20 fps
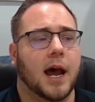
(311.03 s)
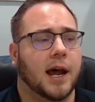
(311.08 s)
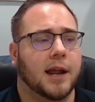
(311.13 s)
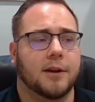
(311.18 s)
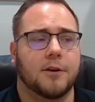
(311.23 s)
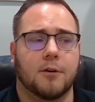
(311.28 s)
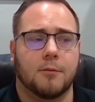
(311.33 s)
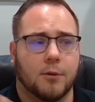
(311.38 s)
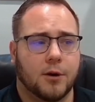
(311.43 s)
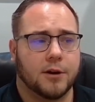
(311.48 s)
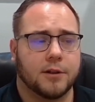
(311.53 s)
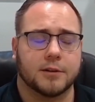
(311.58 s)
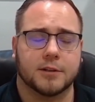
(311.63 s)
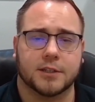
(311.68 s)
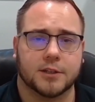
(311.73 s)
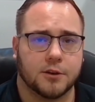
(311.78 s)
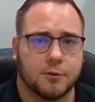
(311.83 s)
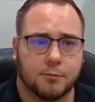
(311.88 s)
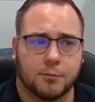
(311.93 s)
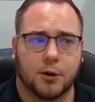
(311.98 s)
No more of those
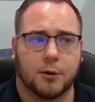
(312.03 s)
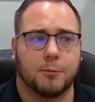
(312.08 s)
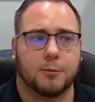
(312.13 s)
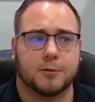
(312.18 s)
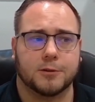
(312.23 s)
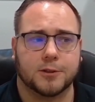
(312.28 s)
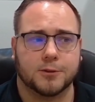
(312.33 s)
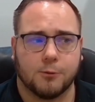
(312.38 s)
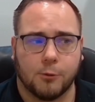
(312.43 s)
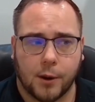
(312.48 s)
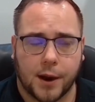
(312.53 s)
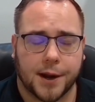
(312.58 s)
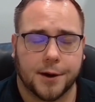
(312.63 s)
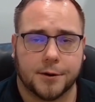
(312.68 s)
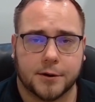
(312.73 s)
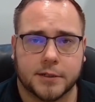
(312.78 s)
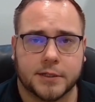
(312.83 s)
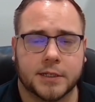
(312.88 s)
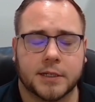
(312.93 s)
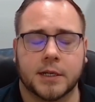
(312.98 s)
little purple
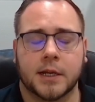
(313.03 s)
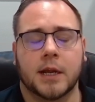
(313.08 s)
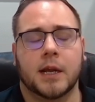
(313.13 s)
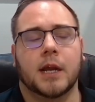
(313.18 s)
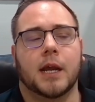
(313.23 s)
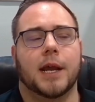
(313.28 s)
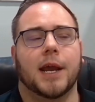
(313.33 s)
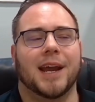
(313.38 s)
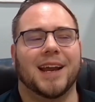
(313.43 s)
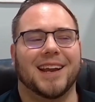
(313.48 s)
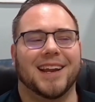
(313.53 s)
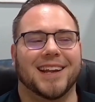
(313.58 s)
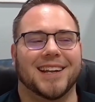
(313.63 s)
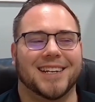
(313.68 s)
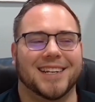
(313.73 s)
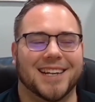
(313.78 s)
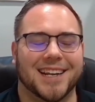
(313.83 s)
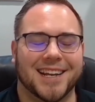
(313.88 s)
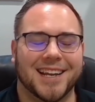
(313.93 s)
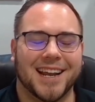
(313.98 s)
squares
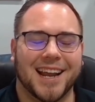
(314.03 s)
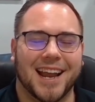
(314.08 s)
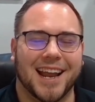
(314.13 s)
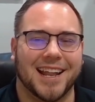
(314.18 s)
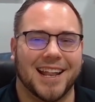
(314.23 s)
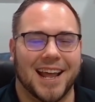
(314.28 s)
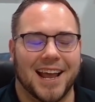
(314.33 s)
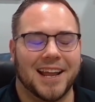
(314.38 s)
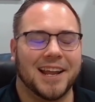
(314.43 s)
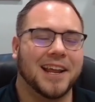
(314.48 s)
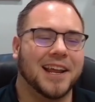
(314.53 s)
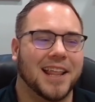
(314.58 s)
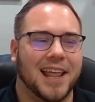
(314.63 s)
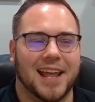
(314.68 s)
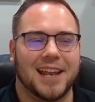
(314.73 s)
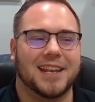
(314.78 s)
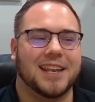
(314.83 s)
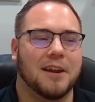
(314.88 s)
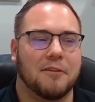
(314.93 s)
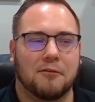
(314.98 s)
and
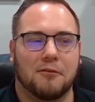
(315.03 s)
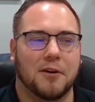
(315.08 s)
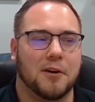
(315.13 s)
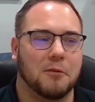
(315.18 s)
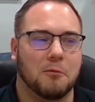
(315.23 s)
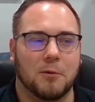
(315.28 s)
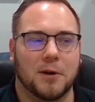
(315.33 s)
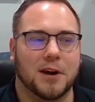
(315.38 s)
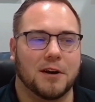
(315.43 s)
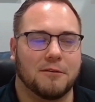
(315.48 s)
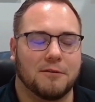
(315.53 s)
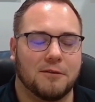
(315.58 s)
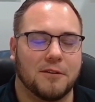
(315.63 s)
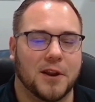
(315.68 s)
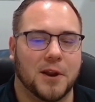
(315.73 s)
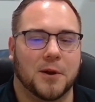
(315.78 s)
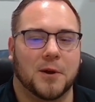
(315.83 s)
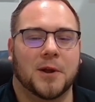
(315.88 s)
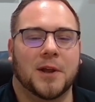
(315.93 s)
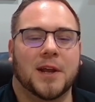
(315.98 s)
that different weird
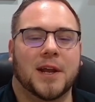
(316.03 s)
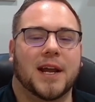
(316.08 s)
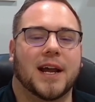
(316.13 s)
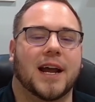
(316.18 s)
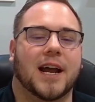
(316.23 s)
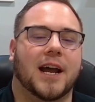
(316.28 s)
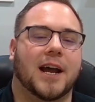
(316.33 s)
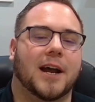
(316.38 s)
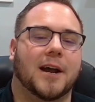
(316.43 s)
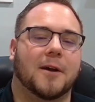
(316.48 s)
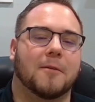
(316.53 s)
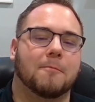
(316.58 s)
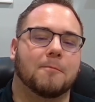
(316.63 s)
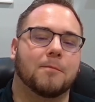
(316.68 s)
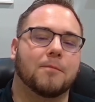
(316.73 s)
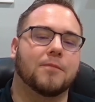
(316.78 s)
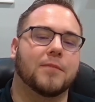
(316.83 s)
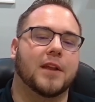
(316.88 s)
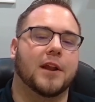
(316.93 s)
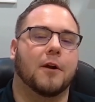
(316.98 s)
feel.
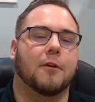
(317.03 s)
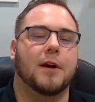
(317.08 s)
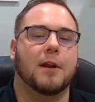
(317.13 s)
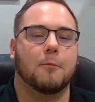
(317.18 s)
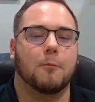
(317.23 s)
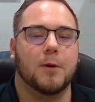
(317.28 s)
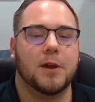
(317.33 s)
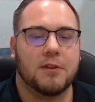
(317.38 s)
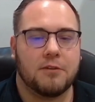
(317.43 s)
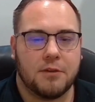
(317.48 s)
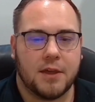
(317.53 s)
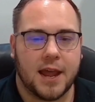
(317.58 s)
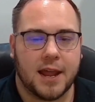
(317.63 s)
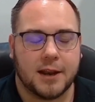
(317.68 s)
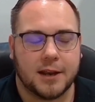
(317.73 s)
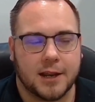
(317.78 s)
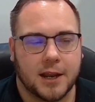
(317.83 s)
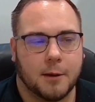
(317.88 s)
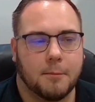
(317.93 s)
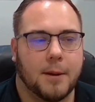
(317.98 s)
And with
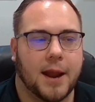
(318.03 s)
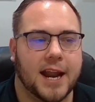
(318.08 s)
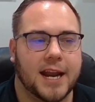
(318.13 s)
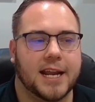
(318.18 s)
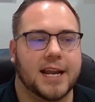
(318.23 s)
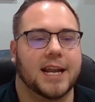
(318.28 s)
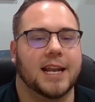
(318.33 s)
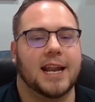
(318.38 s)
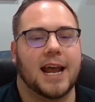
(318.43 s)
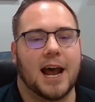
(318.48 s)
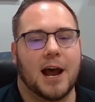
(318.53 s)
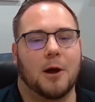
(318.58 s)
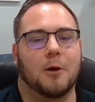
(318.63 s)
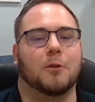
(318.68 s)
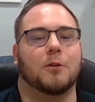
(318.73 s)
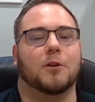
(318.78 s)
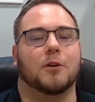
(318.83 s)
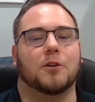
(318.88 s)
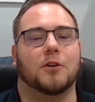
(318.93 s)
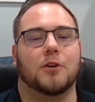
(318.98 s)
that combining into
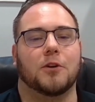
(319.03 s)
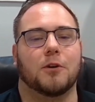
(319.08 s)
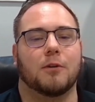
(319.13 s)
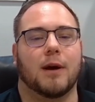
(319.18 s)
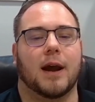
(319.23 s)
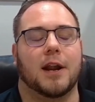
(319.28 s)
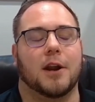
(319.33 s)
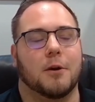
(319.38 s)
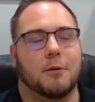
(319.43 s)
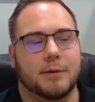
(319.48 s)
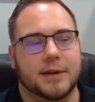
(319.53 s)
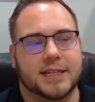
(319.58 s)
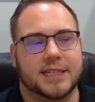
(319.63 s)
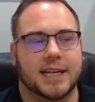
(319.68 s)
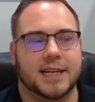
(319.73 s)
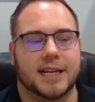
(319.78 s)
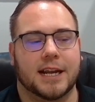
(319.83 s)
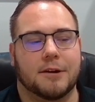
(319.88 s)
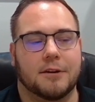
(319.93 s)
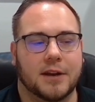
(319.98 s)
Outlook New, I know we
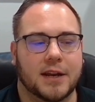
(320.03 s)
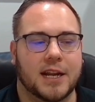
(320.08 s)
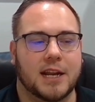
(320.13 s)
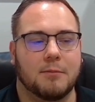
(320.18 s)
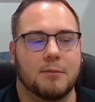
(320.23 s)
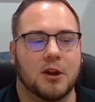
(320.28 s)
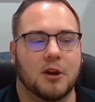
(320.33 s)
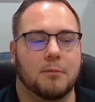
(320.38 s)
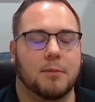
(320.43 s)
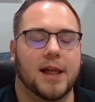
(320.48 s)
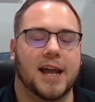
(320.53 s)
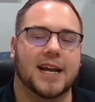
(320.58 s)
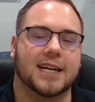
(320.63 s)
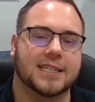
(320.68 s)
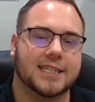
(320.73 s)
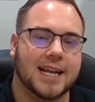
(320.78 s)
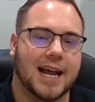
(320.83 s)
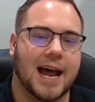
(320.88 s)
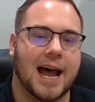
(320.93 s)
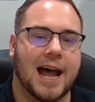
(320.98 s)
sent out an email
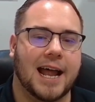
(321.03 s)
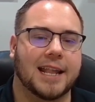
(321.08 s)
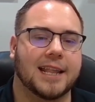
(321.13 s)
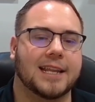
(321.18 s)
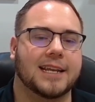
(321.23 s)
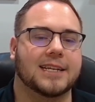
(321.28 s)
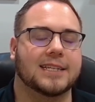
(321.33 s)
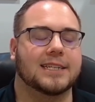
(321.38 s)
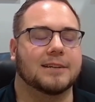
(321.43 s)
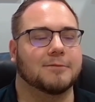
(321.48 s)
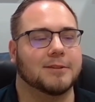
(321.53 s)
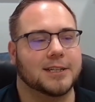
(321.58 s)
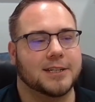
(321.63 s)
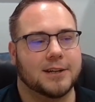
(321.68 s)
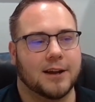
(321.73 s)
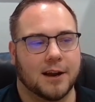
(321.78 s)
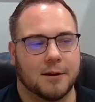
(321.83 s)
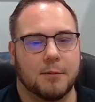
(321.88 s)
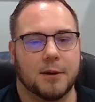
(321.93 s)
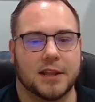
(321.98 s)
blast on this. I'm going to
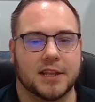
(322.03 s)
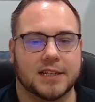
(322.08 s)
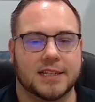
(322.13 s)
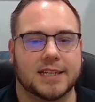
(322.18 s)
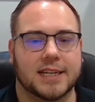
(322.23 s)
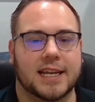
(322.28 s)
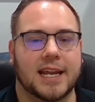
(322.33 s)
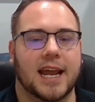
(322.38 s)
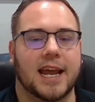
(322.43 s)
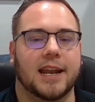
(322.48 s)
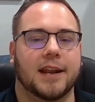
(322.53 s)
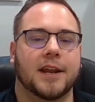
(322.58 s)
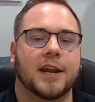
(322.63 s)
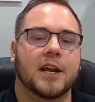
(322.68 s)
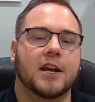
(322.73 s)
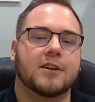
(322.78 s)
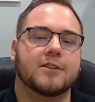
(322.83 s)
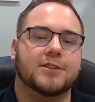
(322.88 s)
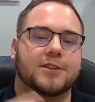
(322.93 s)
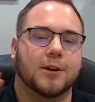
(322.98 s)
talk about this again.
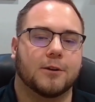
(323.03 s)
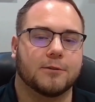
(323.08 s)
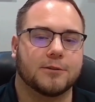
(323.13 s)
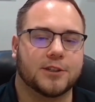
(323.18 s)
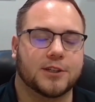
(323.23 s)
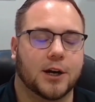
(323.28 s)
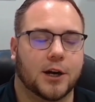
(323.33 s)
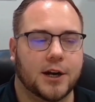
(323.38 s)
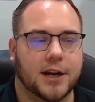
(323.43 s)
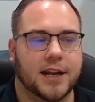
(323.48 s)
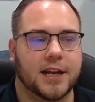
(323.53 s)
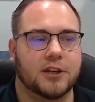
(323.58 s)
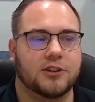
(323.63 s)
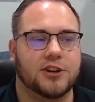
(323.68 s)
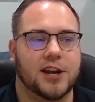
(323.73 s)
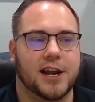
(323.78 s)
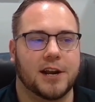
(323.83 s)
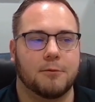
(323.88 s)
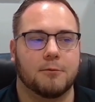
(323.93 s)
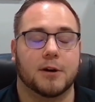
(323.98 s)
So starting
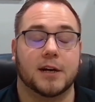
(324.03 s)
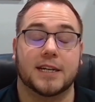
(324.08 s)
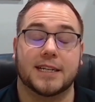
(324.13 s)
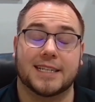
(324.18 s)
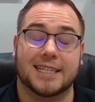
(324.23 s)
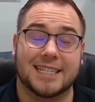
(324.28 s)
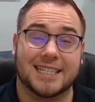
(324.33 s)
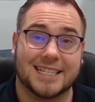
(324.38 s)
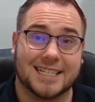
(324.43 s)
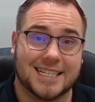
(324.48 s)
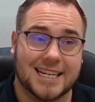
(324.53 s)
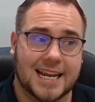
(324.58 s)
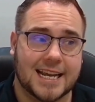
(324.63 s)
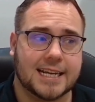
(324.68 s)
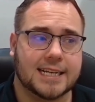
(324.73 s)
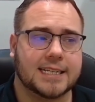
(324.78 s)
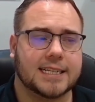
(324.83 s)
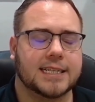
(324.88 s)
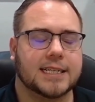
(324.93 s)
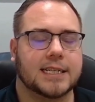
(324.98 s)
January
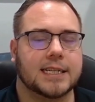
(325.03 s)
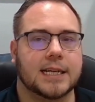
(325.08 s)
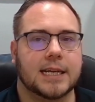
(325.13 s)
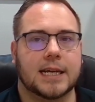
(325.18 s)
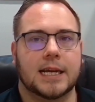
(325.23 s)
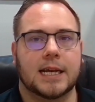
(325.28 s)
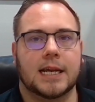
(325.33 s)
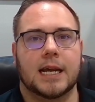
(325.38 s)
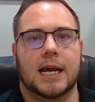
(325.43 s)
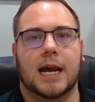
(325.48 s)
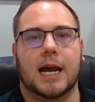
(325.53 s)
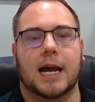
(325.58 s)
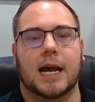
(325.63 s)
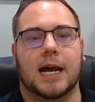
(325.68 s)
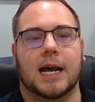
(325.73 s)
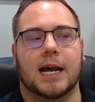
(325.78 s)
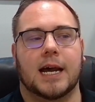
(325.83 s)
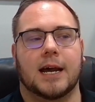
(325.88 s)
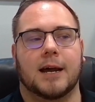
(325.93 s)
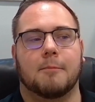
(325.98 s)
6th,
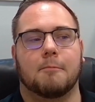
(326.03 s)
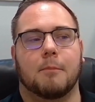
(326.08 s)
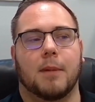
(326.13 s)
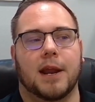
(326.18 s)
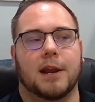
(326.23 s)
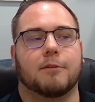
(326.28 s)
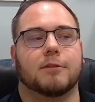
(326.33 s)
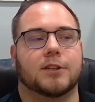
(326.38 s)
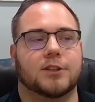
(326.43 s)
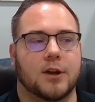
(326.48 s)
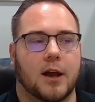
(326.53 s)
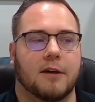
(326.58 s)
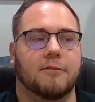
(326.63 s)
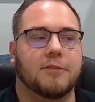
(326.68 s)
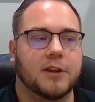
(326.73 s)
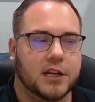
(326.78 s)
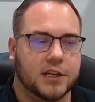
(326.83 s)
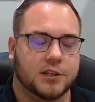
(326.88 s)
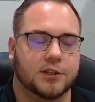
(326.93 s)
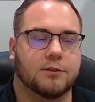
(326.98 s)
Microsoft
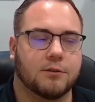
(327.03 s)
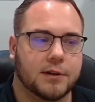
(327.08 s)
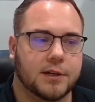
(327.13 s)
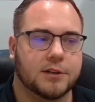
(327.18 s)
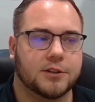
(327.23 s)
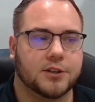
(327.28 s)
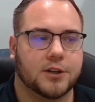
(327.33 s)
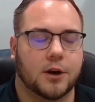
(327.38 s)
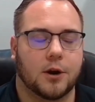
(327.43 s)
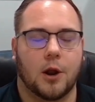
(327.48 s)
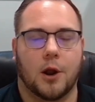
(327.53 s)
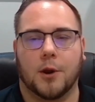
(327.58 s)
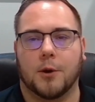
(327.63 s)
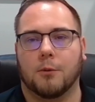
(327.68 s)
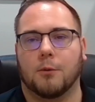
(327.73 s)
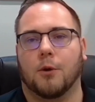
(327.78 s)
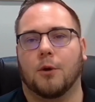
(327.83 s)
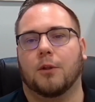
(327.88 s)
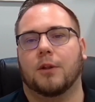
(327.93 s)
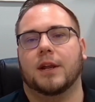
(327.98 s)
is going to start auto
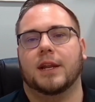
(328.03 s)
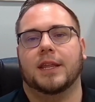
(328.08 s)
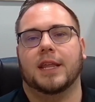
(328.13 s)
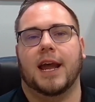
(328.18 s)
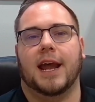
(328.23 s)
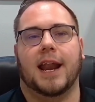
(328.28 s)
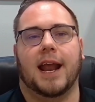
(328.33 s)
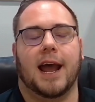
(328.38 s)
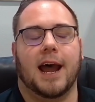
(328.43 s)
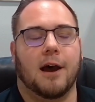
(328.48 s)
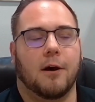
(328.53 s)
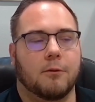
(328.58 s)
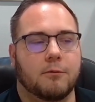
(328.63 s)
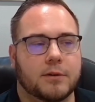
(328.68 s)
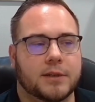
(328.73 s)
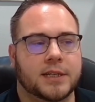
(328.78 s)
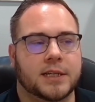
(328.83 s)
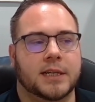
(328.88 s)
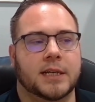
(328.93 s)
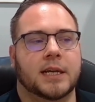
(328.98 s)
rolling that
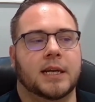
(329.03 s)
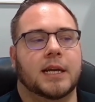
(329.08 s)
out.